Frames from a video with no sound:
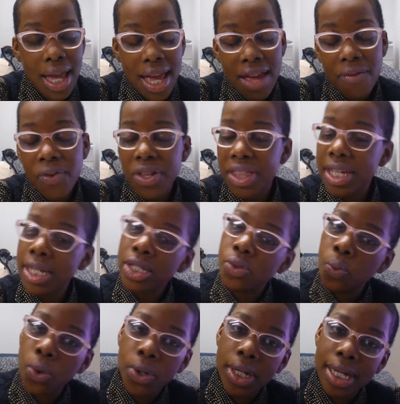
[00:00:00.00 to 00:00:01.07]
everything is
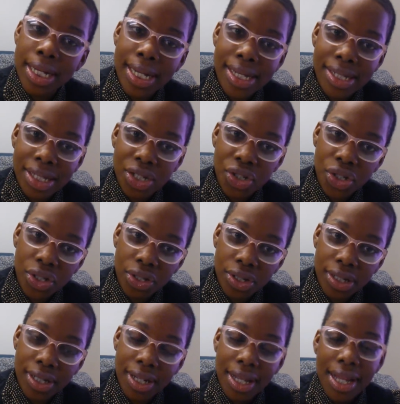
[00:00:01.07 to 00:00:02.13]
working as it
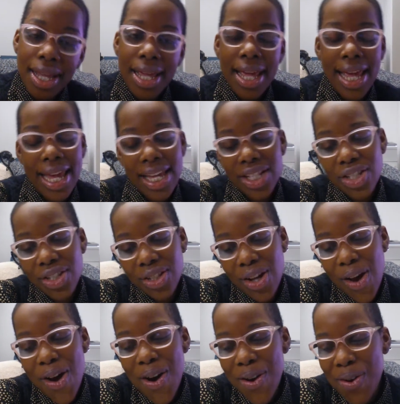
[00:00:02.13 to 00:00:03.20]
should and
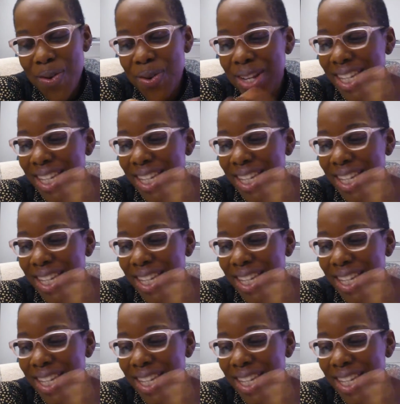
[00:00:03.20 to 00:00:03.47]
so